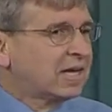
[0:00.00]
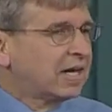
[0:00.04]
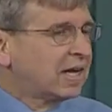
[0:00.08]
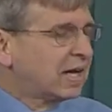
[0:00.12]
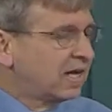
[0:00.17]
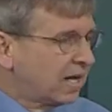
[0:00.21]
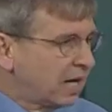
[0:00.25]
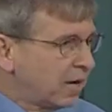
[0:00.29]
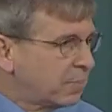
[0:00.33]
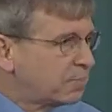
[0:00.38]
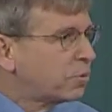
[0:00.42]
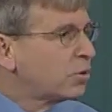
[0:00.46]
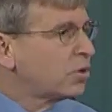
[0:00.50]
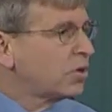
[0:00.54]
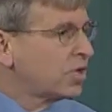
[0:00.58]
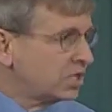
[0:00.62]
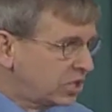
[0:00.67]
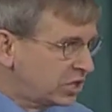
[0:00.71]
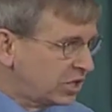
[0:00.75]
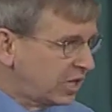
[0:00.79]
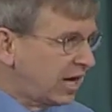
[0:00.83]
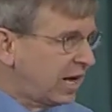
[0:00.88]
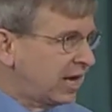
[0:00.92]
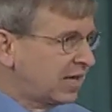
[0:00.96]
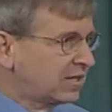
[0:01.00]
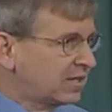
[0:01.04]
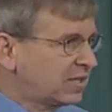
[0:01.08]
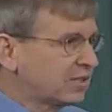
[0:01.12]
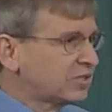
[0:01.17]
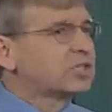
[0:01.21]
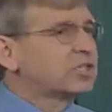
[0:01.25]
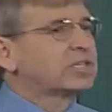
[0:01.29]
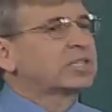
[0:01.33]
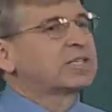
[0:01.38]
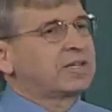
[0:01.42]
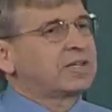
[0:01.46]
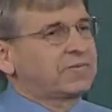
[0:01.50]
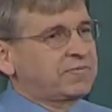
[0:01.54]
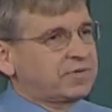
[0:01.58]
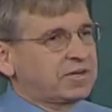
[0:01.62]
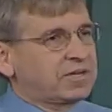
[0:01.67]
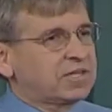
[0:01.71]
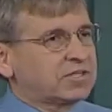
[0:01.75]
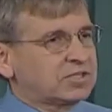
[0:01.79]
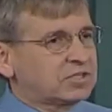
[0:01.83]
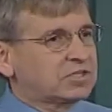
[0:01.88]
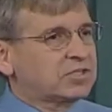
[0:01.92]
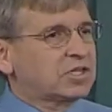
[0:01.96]
appreciate the
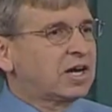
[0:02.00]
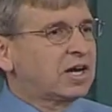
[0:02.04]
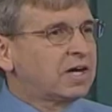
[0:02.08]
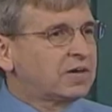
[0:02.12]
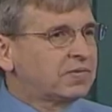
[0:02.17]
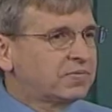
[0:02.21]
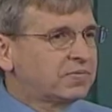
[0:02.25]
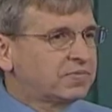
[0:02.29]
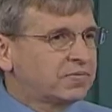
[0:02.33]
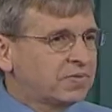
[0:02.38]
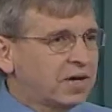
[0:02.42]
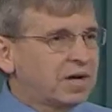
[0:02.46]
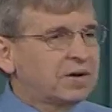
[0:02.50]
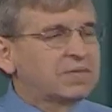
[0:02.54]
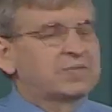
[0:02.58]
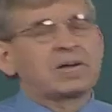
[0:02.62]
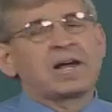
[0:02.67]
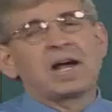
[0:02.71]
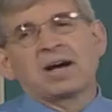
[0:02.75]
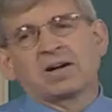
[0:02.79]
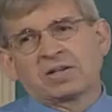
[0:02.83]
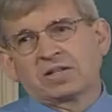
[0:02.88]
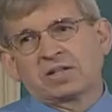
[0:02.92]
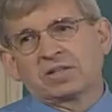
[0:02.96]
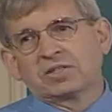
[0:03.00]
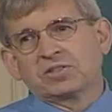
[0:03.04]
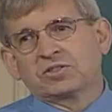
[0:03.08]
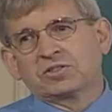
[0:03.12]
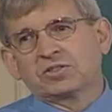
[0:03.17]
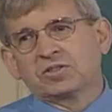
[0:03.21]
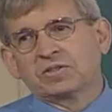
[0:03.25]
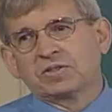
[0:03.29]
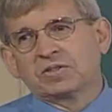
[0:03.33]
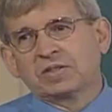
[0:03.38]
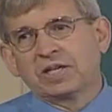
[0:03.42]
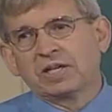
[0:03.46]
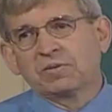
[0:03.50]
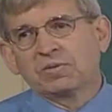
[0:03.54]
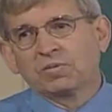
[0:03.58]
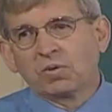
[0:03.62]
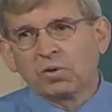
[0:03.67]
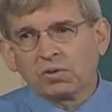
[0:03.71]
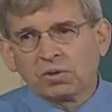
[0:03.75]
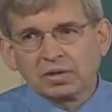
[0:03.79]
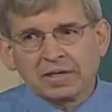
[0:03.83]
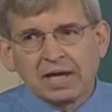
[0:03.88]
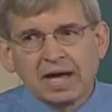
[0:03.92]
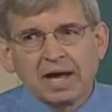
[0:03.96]
significance of calculus. He
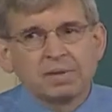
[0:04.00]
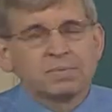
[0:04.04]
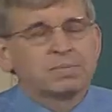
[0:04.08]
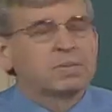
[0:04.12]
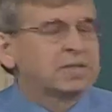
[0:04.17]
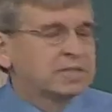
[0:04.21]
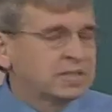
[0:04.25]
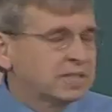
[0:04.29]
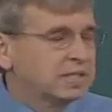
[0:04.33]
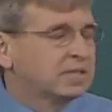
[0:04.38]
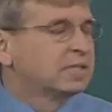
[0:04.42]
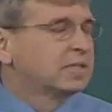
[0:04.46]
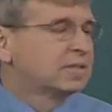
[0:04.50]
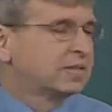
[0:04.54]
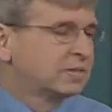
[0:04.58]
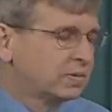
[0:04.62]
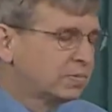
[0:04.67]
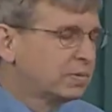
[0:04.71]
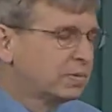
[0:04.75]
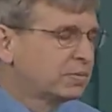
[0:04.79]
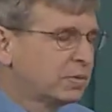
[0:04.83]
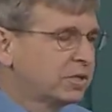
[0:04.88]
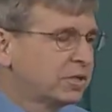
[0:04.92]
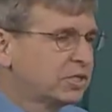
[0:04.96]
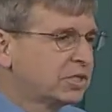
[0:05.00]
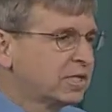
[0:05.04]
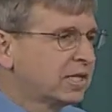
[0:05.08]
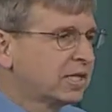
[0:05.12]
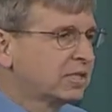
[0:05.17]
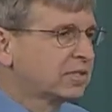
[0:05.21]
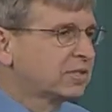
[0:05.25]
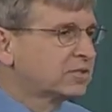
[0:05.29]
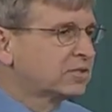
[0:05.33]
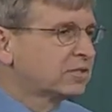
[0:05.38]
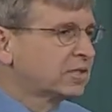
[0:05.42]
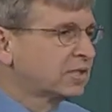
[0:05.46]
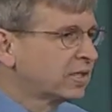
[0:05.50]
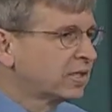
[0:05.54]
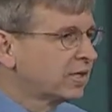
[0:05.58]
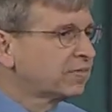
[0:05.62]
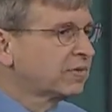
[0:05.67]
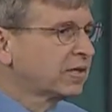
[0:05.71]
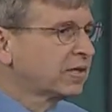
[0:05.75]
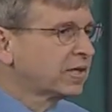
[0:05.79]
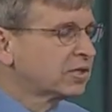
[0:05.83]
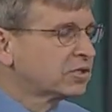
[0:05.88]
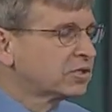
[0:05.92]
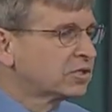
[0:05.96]
wrote it down but didn't appreciate the
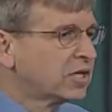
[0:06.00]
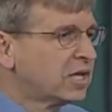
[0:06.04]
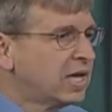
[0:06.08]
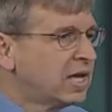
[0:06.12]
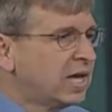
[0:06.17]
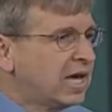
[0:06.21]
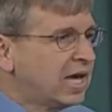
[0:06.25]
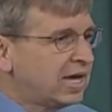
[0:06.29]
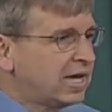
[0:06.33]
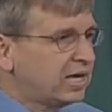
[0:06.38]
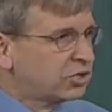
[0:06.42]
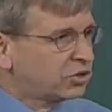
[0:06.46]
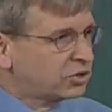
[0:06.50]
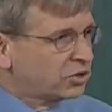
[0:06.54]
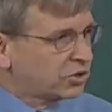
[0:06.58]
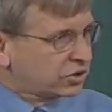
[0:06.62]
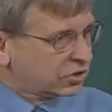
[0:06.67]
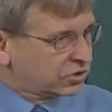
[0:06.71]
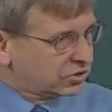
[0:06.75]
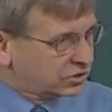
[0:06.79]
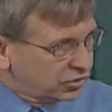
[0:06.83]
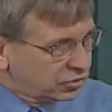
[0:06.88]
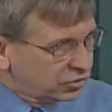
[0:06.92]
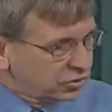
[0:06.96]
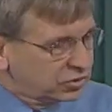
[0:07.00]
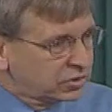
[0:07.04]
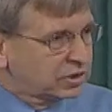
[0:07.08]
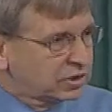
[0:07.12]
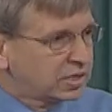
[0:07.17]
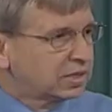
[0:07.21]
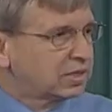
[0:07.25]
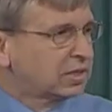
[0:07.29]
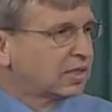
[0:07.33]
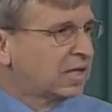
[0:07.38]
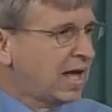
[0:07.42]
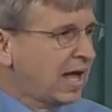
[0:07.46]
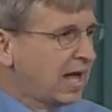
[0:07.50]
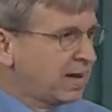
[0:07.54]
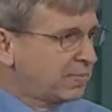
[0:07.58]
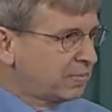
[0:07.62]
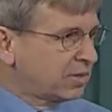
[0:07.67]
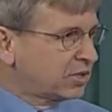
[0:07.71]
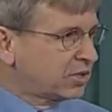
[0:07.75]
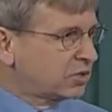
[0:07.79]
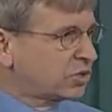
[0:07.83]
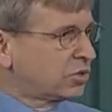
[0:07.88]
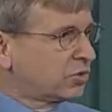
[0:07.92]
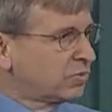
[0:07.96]
significance. And it took Newton and
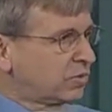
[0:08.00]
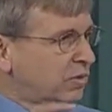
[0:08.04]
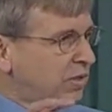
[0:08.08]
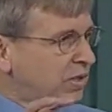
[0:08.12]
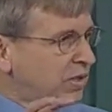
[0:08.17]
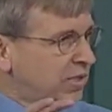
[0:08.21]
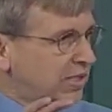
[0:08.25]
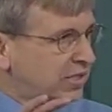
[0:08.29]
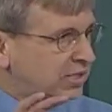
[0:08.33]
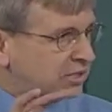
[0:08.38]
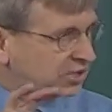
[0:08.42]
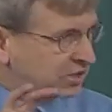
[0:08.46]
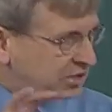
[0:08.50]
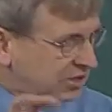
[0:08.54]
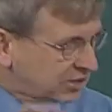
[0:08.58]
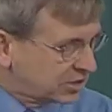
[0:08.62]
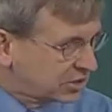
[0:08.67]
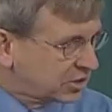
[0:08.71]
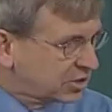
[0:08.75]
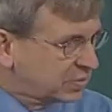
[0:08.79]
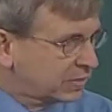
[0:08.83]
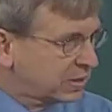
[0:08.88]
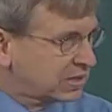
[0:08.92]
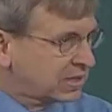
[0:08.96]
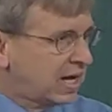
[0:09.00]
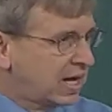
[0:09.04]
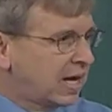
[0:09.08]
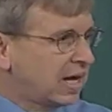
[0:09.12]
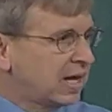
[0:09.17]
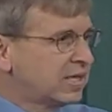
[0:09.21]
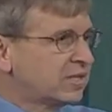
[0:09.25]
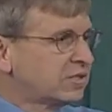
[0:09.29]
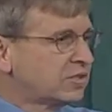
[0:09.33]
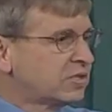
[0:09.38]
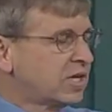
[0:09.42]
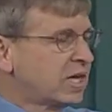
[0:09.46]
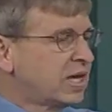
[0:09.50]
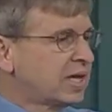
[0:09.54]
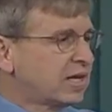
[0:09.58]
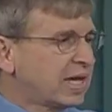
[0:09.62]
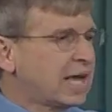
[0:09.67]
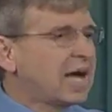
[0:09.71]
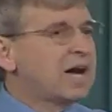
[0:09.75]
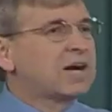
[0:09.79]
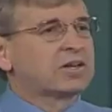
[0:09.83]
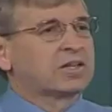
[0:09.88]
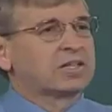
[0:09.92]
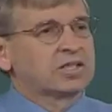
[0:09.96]
Leibniz to really systematize
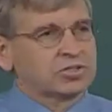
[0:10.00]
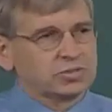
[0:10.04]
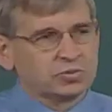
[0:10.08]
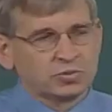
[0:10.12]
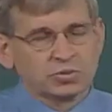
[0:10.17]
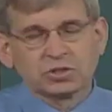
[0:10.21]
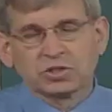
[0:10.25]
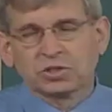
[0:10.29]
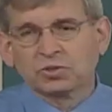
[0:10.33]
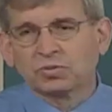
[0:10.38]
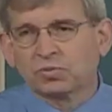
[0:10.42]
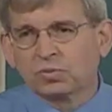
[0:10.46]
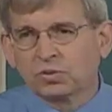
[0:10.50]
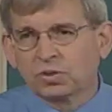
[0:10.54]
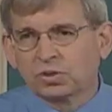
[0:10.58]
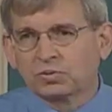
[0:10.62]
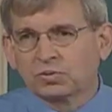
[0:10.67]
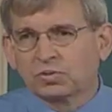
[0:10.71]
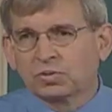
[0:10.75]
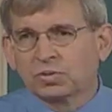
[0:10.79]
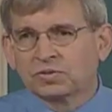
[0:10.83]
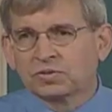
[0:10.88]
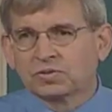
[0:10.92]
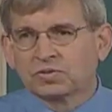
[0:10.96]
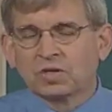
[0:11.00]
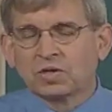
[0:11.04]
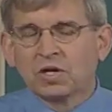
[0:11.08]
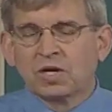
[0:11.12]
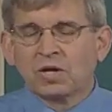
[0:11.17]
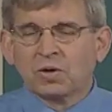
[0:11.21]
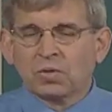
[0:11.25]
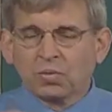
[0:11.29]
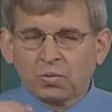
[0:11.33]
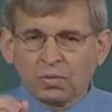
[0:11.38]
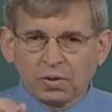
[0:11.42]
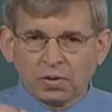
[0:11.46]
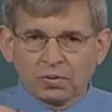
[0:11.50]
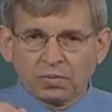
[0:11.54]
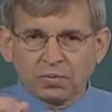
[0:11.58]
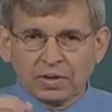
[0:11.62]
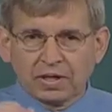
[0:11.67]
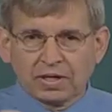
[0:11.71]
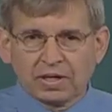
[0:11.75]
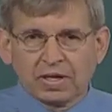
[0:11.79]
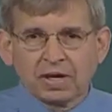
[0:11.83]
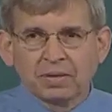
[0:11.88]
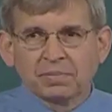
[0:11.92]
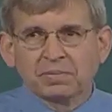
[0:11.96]
calculus, which was what
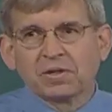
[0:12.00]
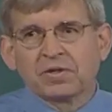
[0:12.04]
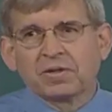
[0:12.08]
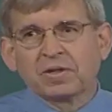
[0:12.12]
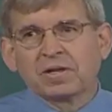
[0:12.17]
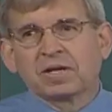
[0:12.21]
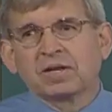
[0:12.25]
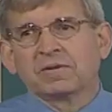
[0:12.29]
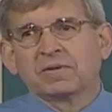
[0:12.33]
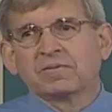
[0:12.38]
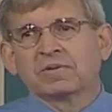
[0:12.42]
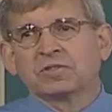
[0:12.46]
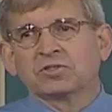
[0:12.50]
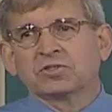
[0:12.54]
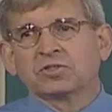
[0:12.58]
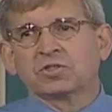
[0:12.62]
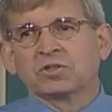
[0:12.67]
we come to think of as the